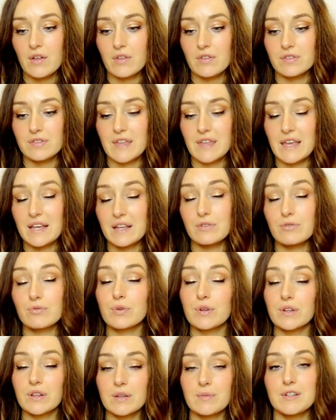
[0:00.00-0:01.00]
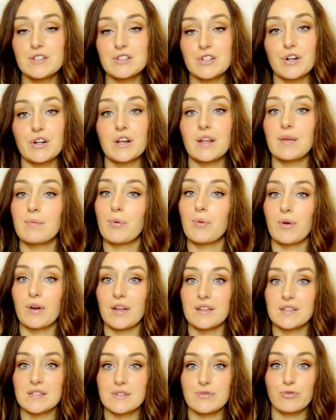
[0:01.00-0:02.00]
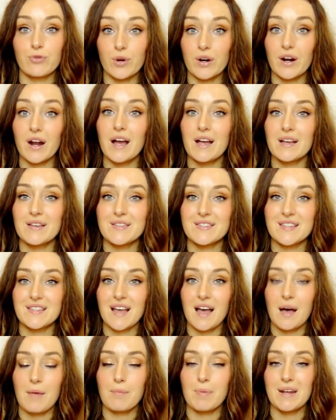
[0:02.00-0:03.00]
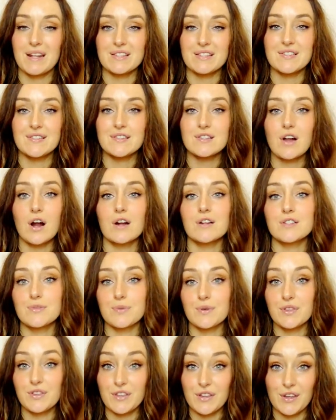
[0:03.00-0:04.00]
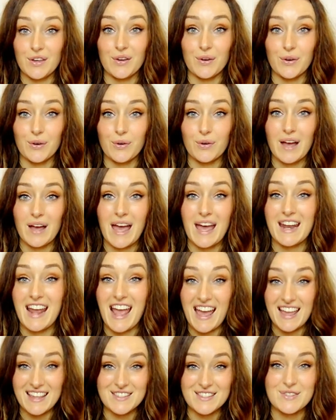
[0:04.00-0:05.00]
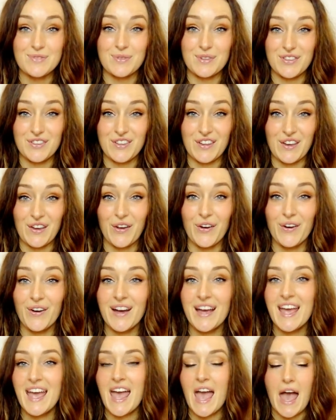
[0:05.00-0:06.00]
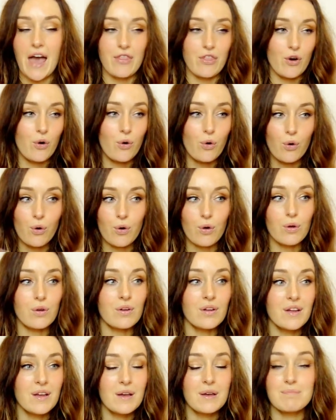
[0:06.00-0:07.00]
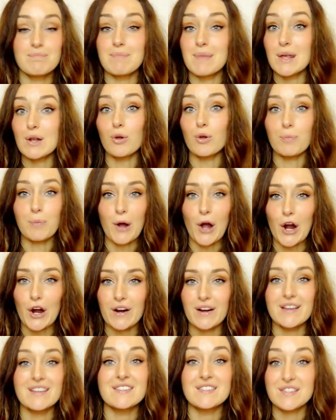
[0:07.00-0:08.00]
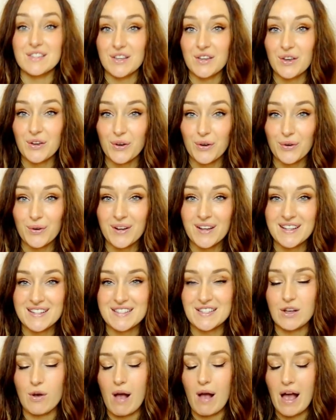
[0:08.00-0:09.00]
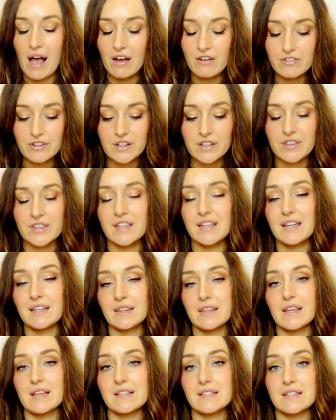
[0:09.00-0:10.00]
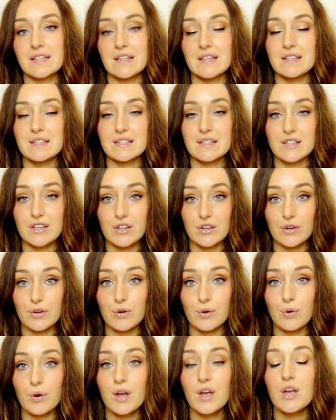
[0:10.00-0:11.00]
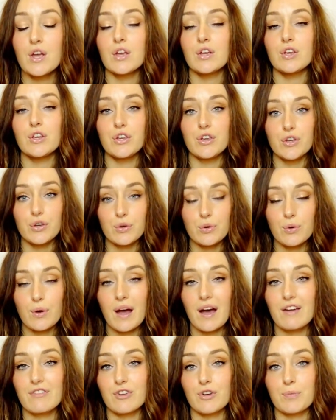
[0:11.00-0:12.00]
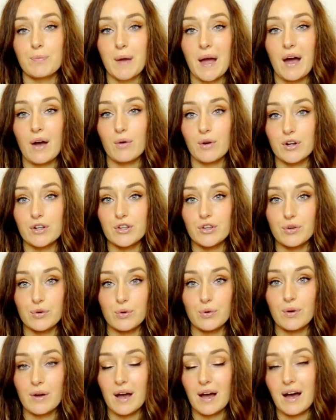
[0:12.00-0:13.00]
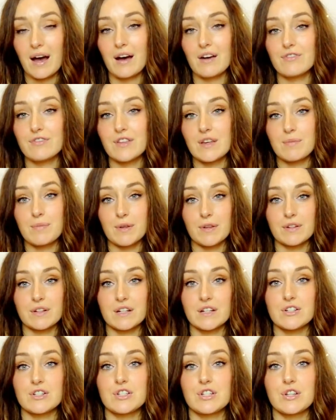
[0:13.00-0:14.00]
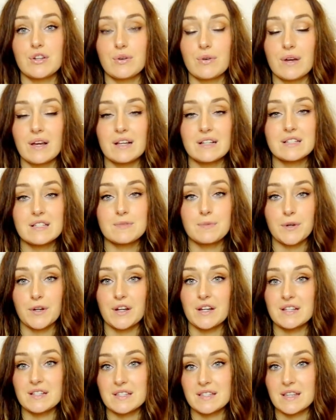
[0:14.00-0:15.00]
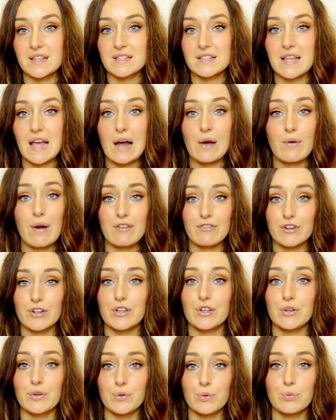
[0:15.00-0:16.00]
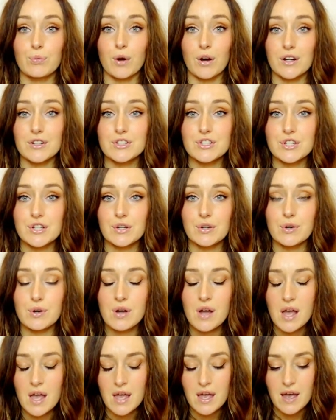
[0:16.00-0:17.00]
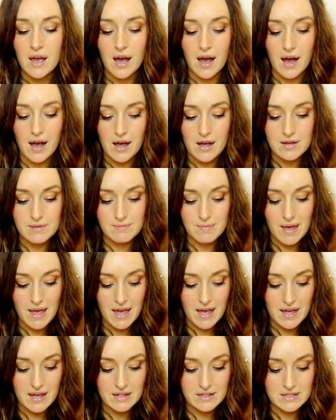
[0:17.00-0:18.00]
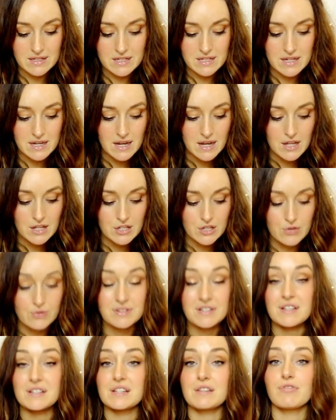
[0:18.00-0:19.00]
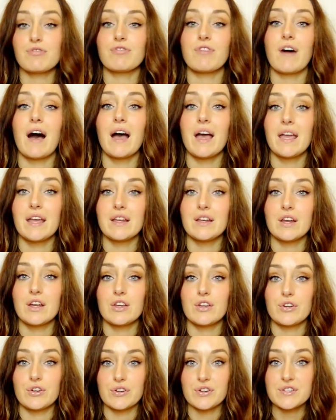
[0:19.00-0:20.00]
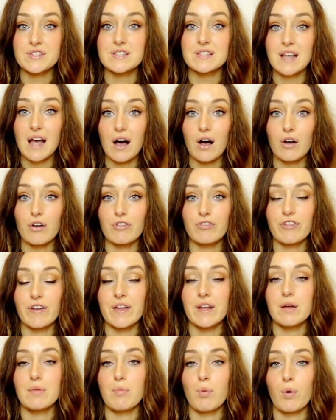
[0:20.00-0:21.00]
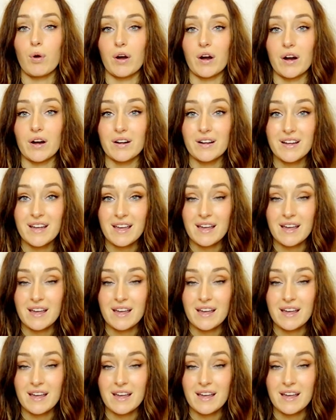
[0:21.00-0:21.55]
they can really be turning points for us. But it starts with you and it ends with you, and the whole middle part is you. So everything in this is you. You have your power. You have the ability to experience this however you want to. And you can define yourself in a more